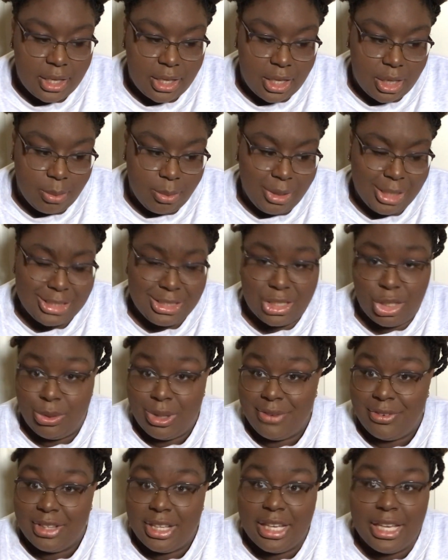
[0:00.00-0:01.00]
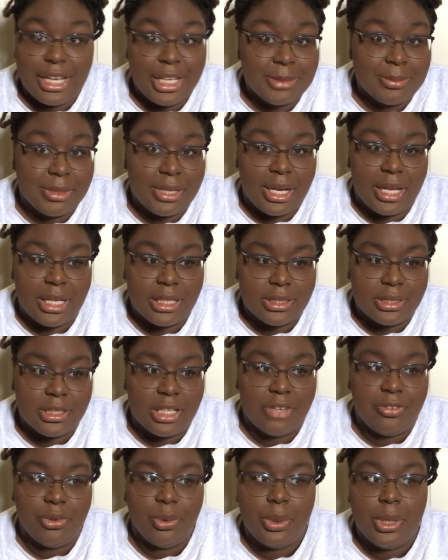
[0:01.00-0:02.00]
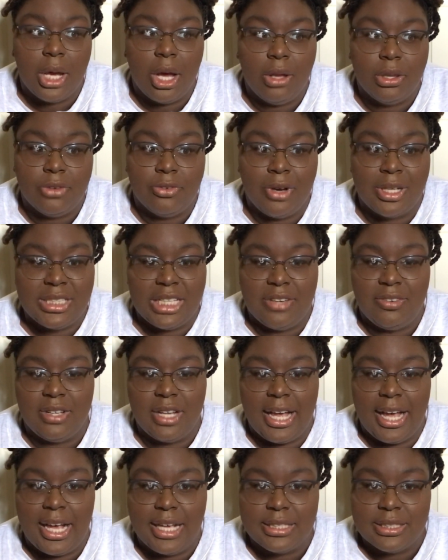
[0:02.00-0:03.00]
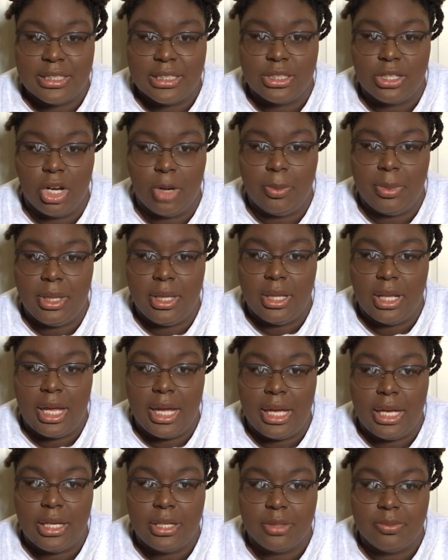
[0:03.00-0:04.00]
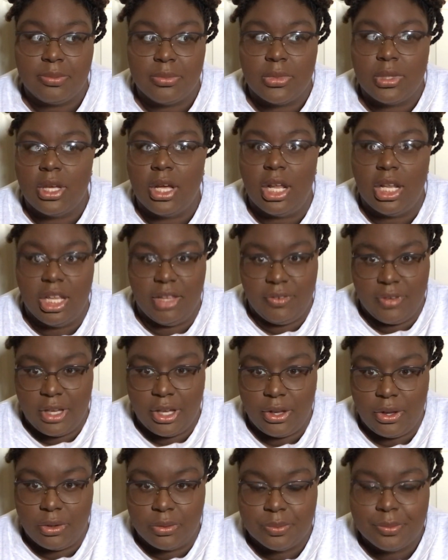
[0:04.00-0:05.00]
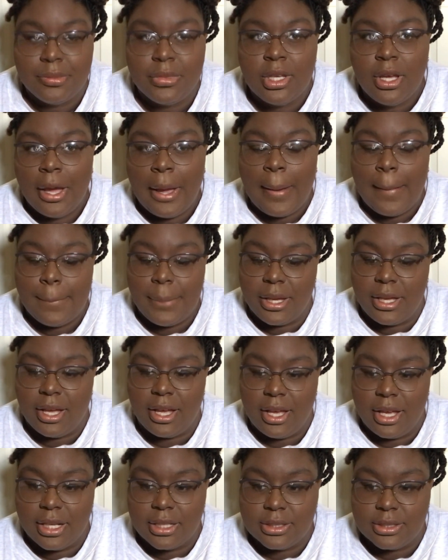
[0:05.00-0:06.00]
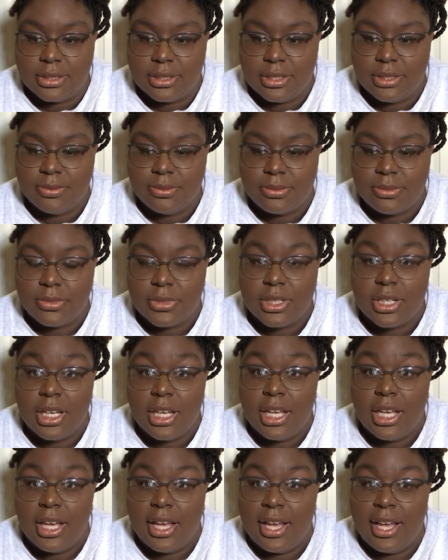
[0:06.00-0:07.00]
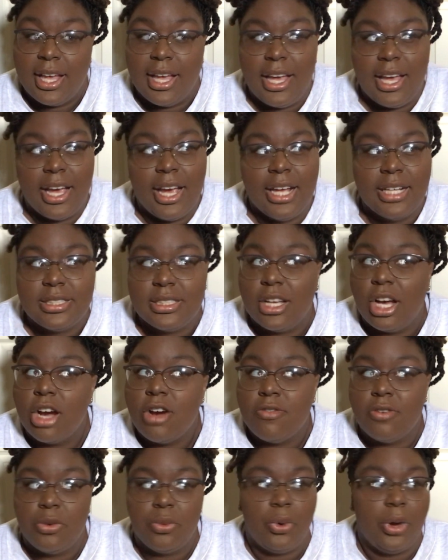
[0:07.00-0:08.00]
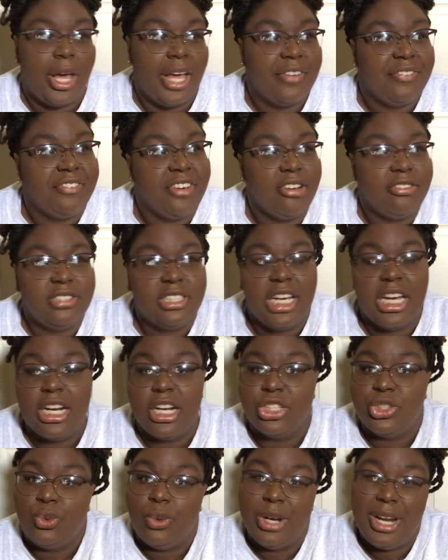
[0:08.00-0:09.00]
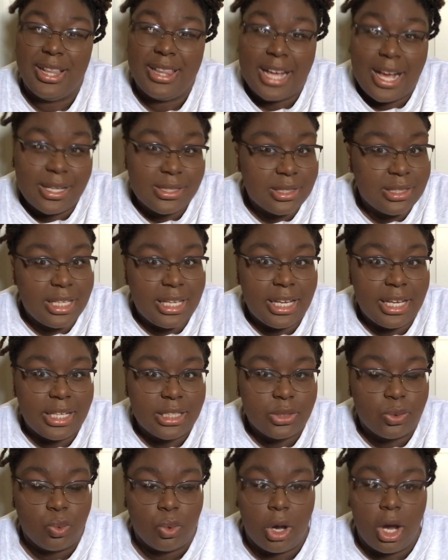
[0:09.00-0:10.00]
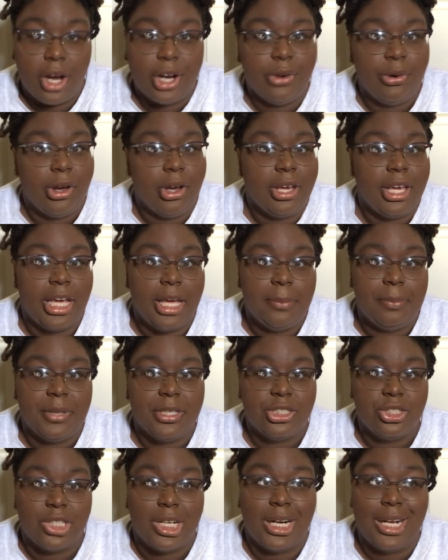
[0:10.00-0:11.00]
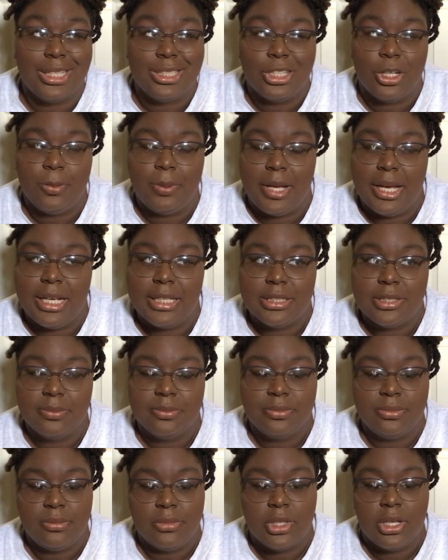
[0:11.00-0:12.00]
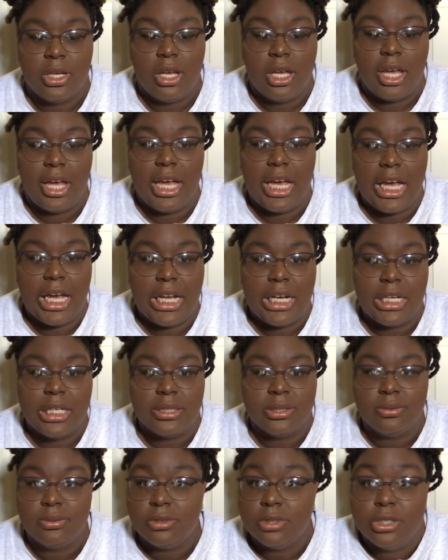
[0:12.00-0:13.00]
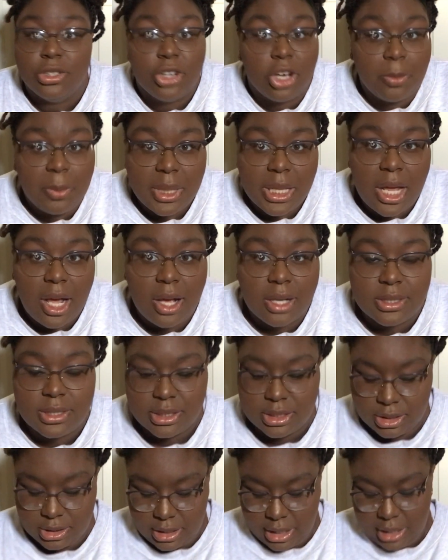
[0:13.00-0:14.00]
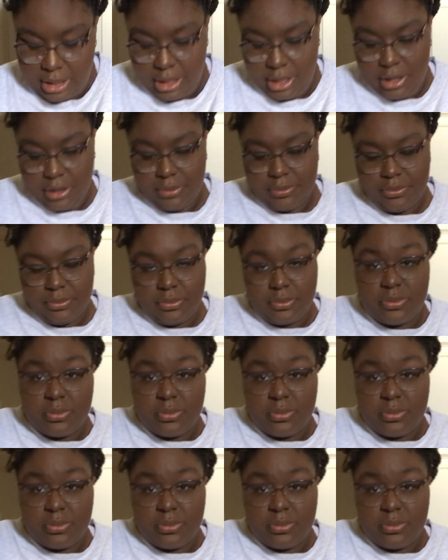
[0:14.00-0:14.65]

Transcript: Um, get to know where everything is, because if you don't, the first day of class is gonna be like a living hell, because it's over what fifteen to twenty thousand kids walking around campus trying to get to their place, and you're gonna be lost. And then